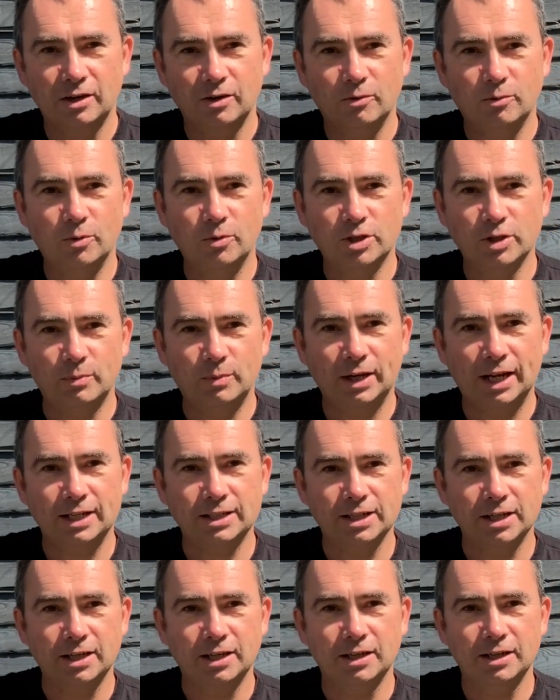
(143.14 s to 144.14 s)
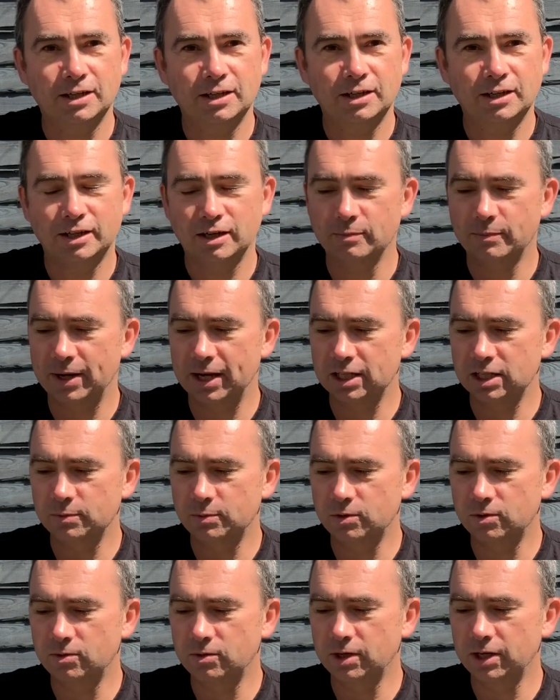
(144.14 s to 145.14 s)
water bladder
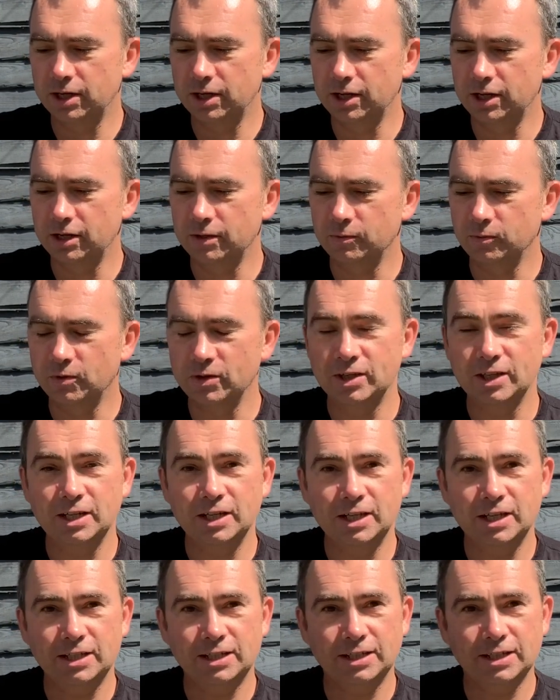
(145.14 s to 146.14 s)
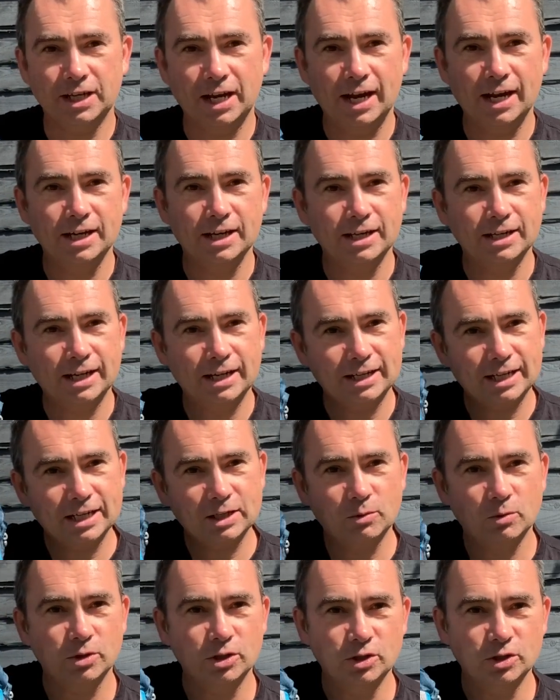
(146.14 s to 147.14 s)
compatible within this, and
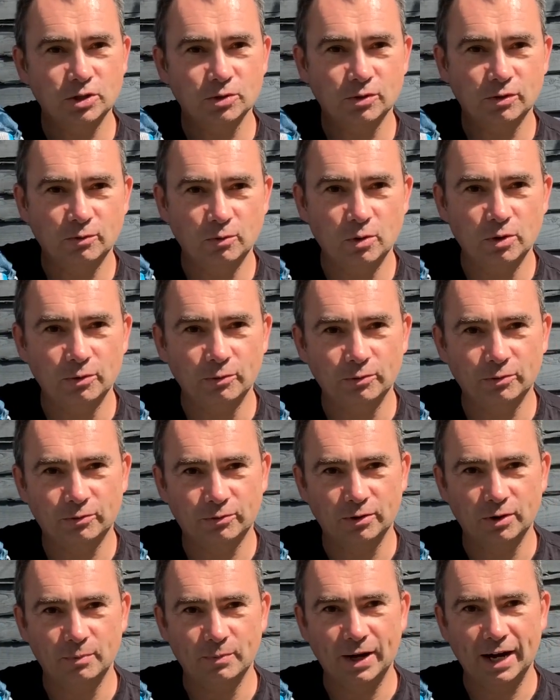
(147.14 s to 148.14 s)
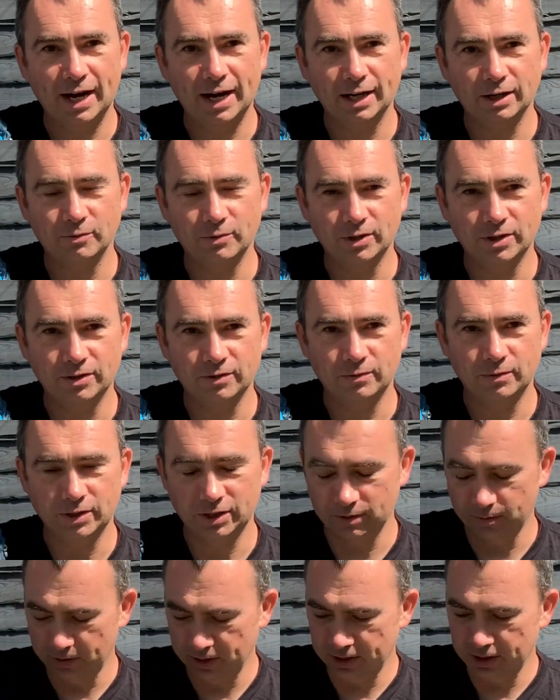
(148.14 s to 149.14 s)
that's what you sort of want for a bag with
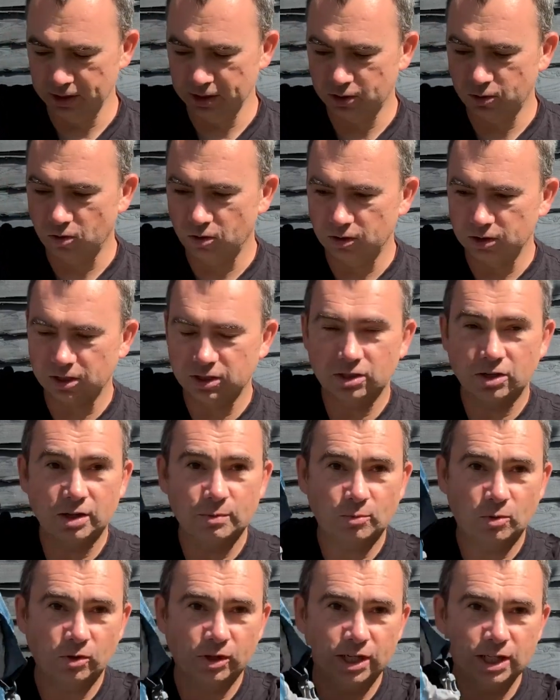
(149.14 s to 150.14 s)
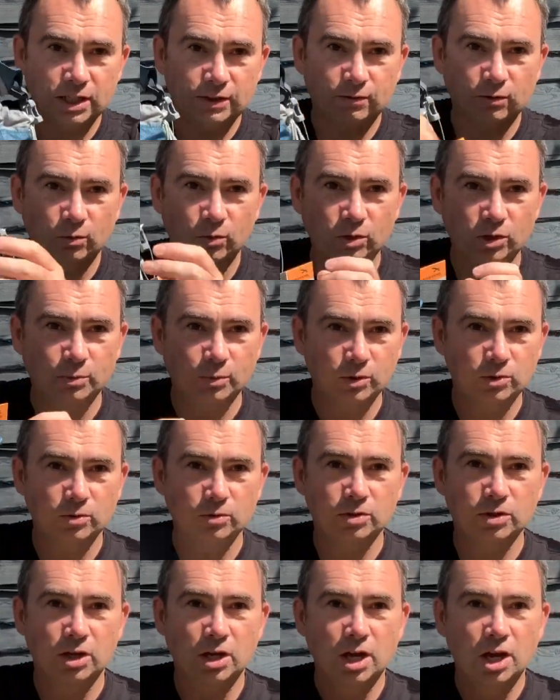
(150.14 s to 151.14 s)
some of this. It's got side pockets for water
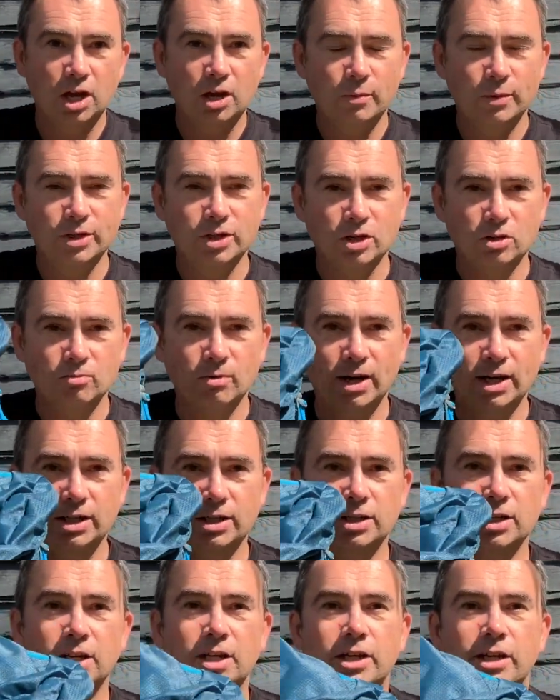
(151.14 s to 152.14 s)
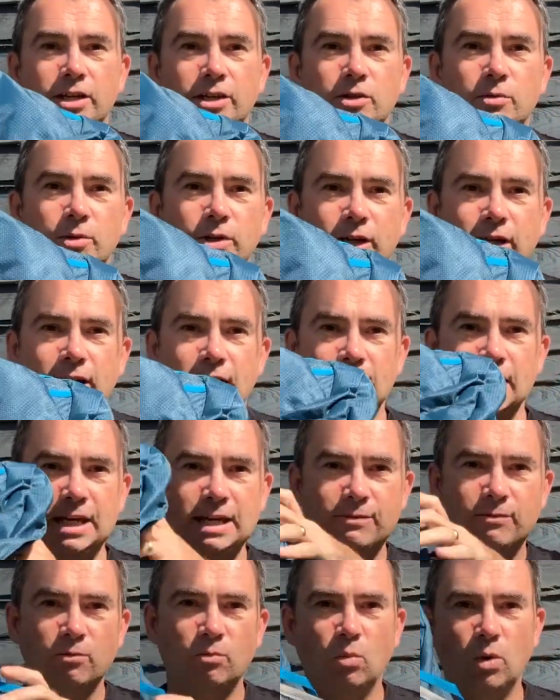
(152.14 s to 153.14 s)
bottles, which are great. You want to get
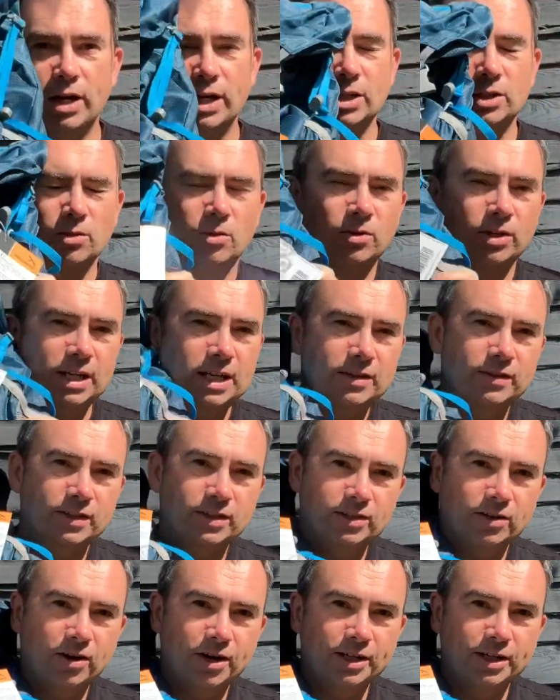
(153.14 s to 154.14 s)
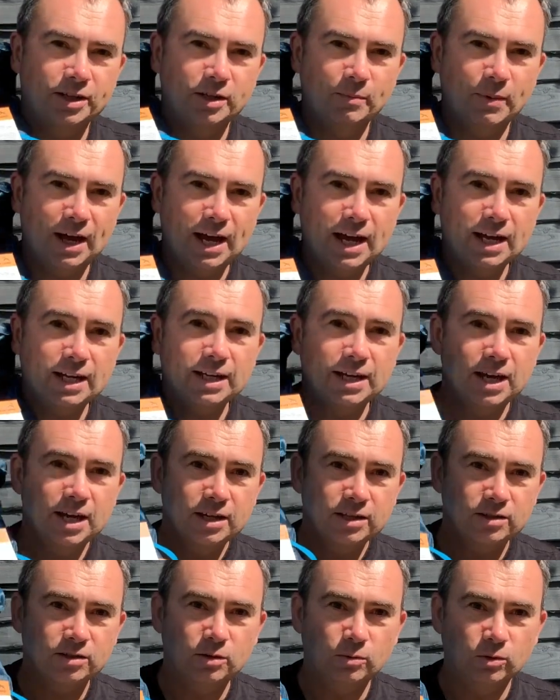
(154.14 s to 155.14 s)
even weight on either side of the bag,
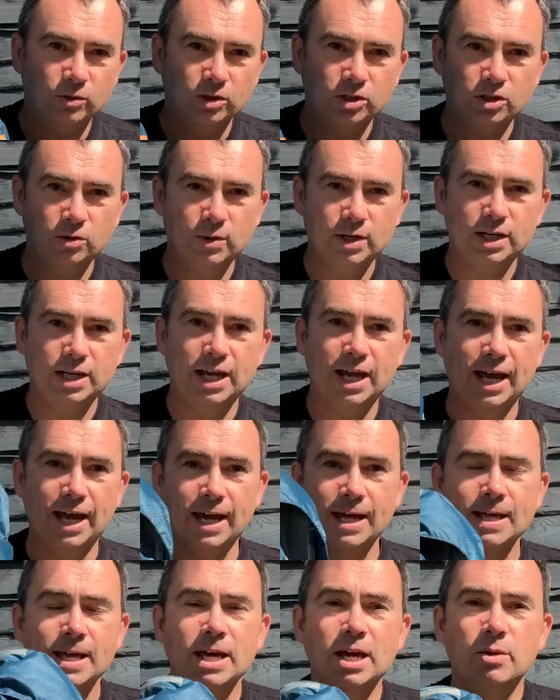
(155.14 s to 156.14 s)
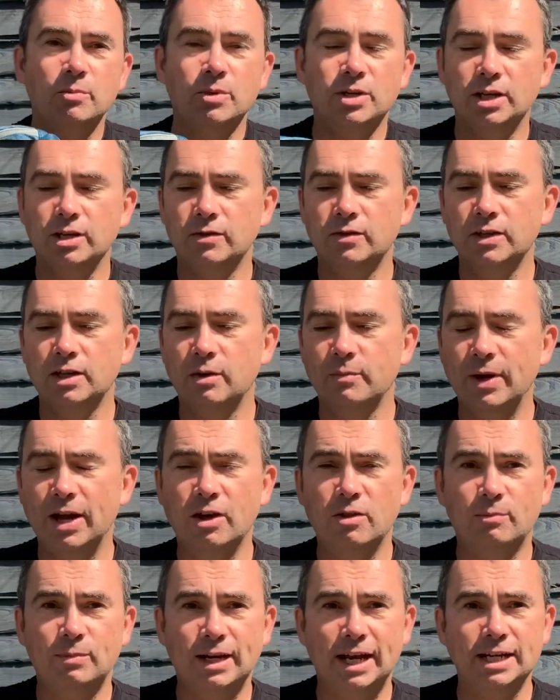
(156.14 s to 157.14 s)
so you want two in there. But the other thing
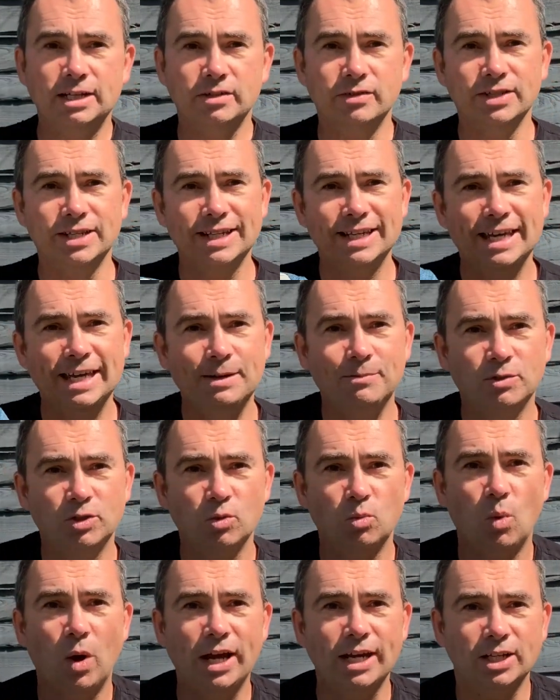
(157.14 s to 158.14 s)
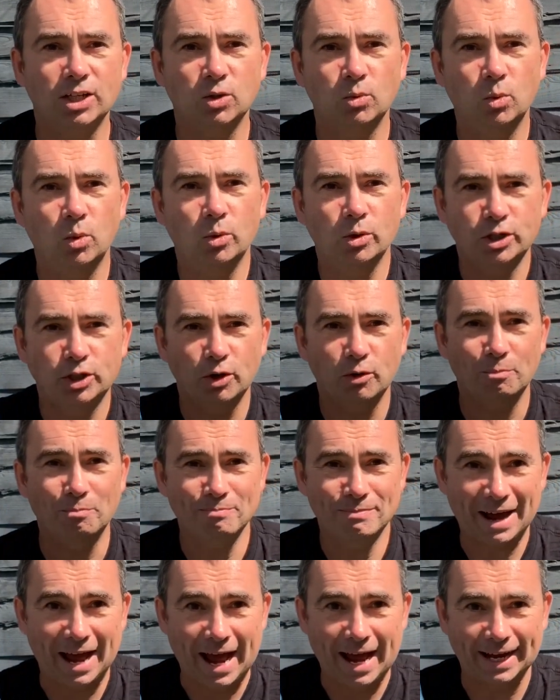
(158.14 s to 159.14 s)
about a bladder is it keeps the weight towards your
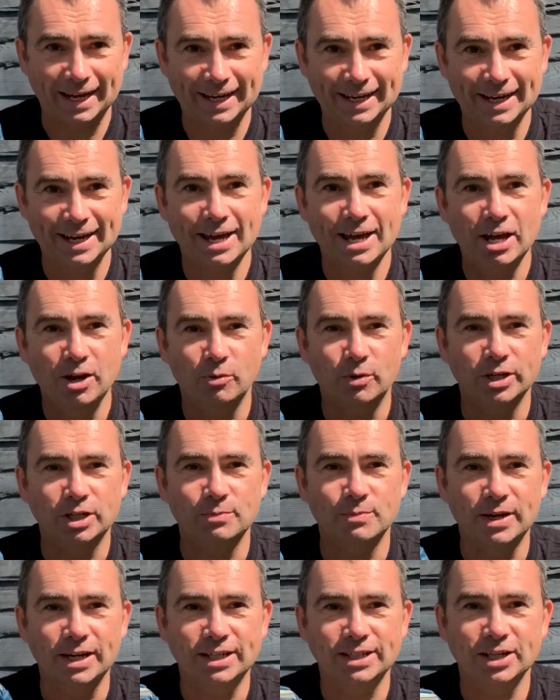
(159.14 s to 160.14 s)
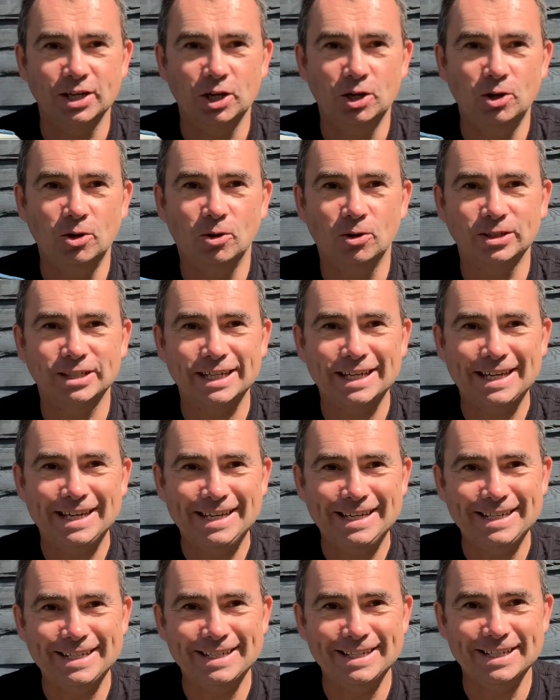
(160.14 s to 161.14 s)
back, which makes it a lot
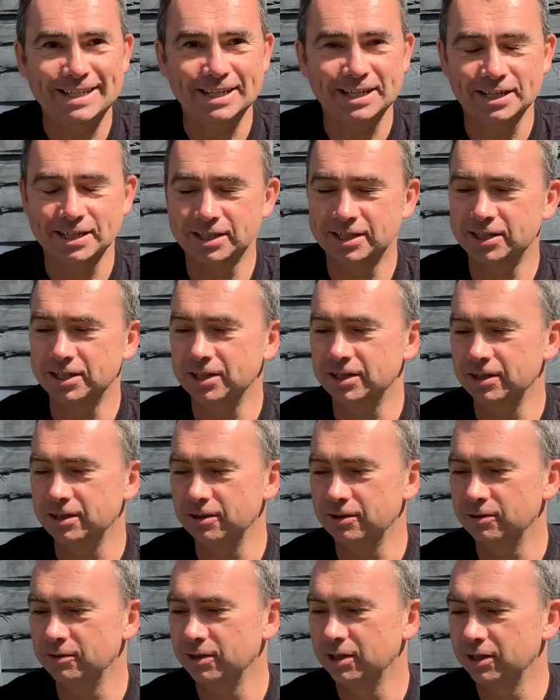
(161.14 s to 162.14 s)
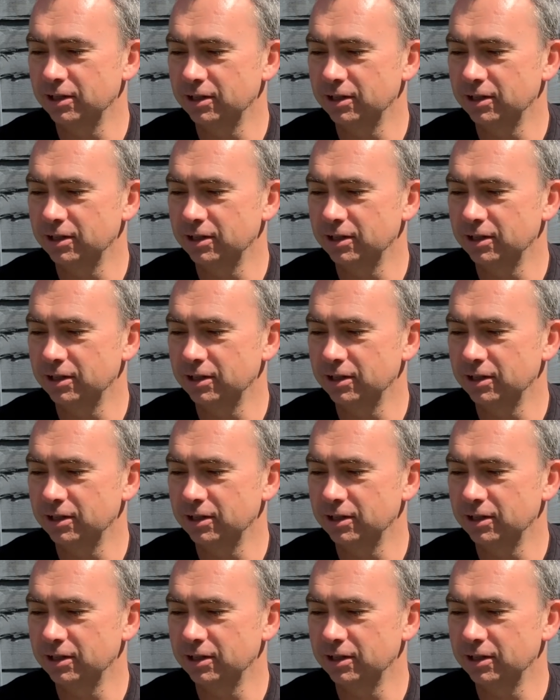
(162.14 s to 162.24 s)
easier to